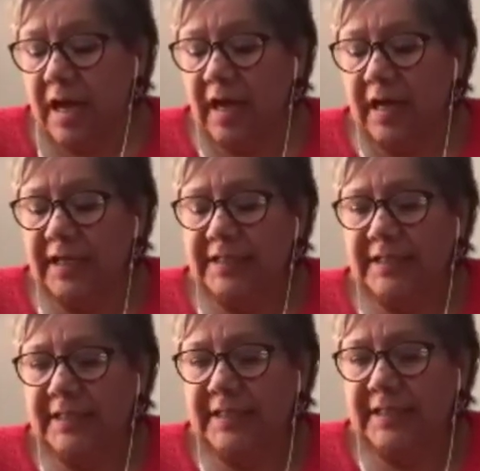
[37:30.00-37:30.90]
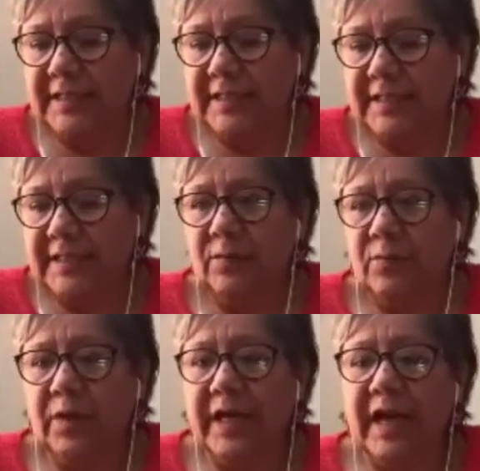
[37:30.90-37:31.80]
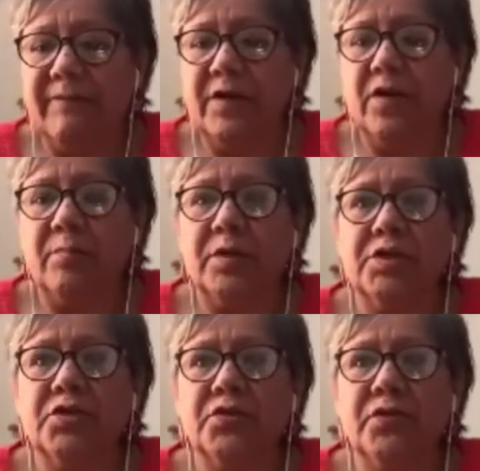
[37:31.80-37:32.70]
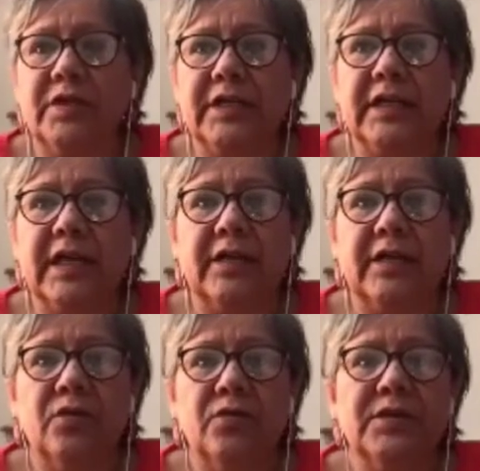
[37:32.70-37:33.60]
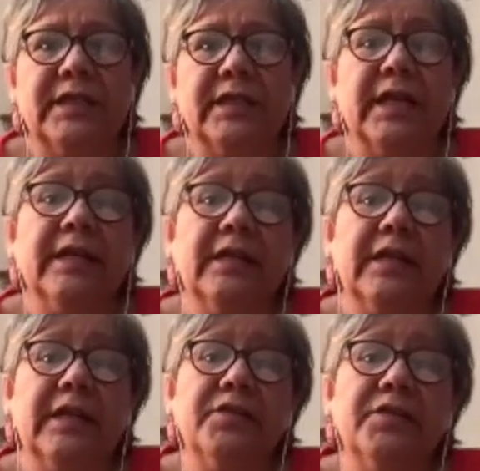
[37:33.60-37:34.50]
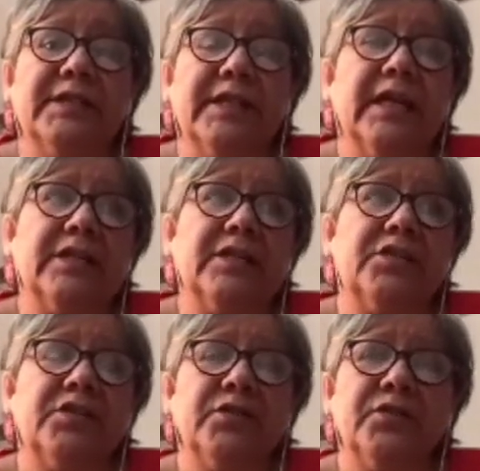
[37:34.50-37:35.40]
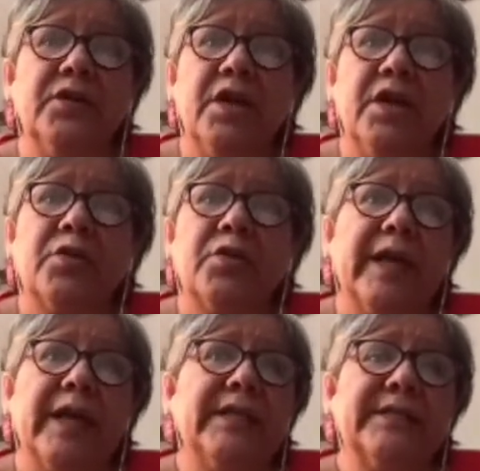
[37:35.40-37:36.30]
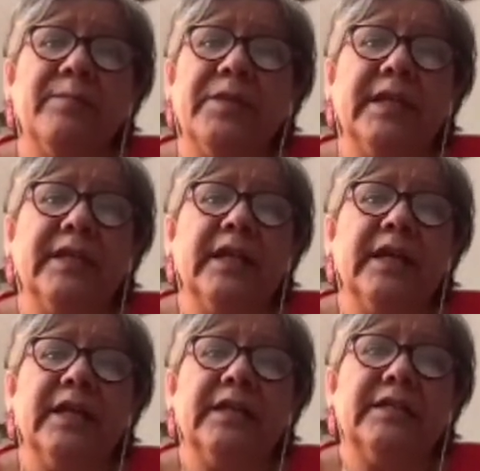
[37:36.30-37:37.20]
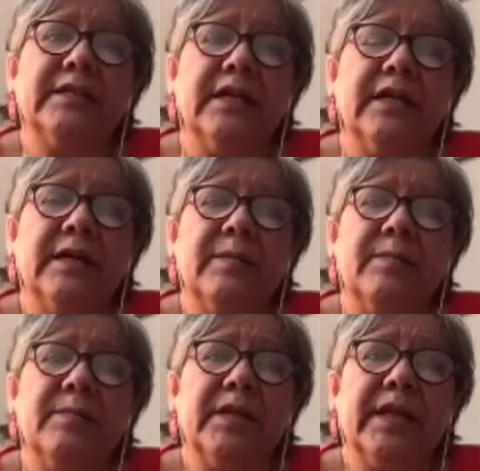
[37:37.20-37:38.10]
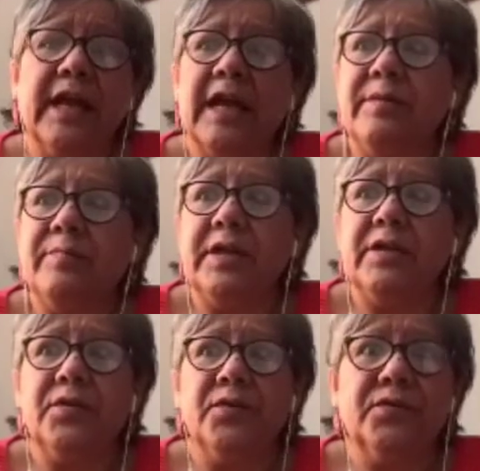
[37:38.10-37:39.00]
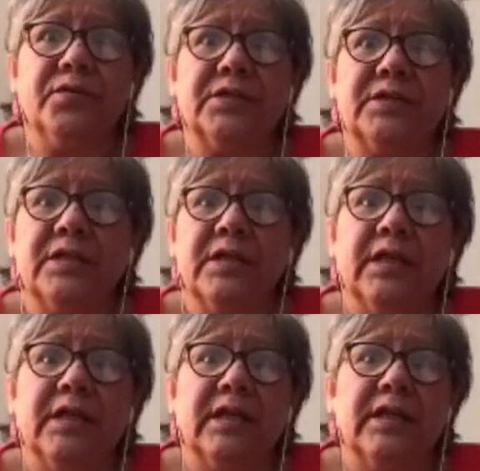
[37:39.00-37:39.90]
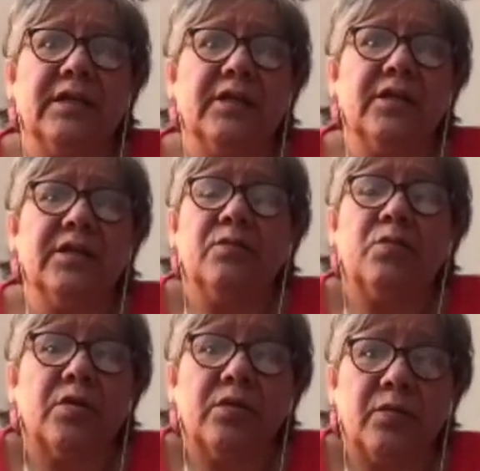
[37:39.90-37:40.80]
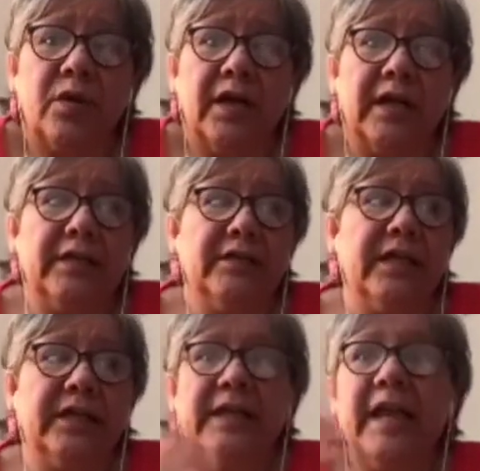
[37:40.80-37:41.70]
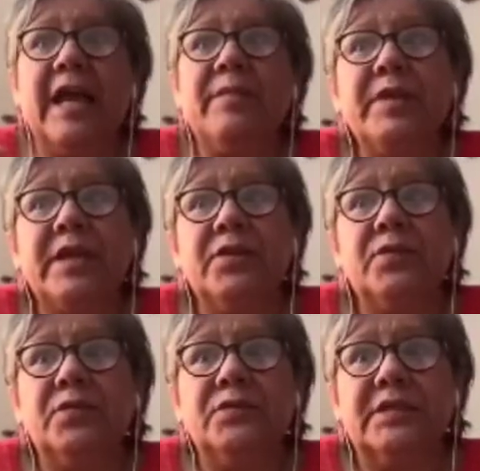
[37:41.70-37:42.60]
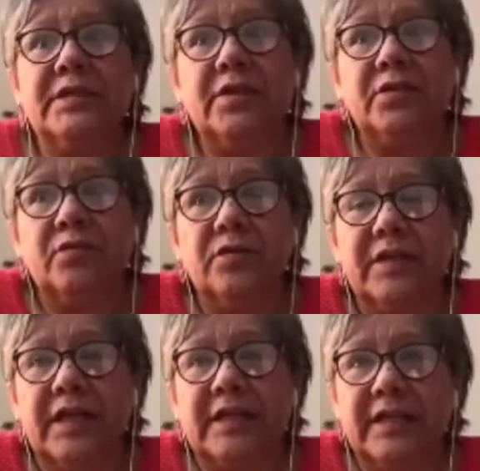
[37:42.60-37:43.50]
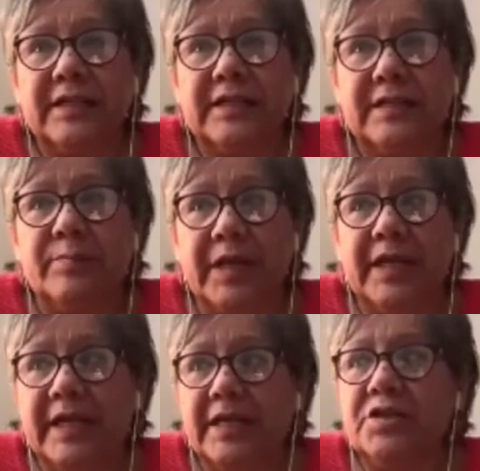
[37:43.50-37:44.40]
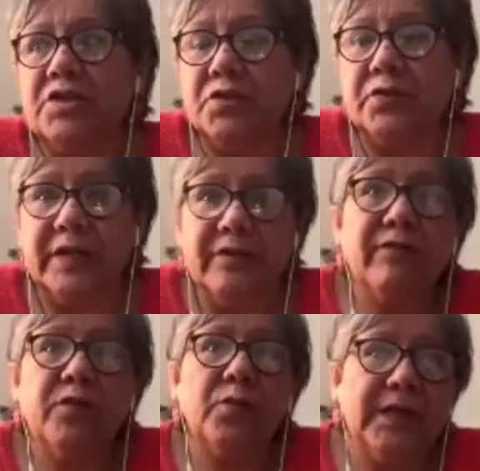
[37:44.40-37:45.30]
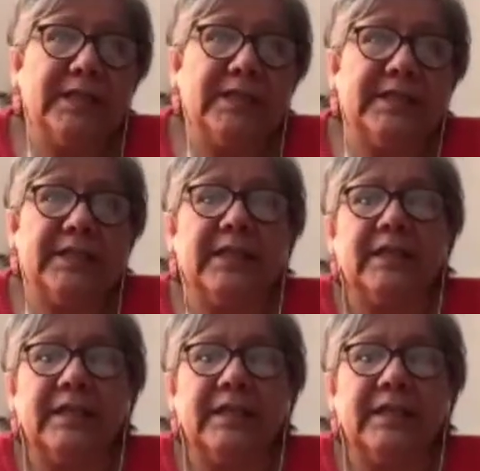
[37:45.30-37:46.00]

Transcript: I just see we have an opportunity at OCN, like you said, to create something that can be used worldwide, that can be used, you know, that can begin to influence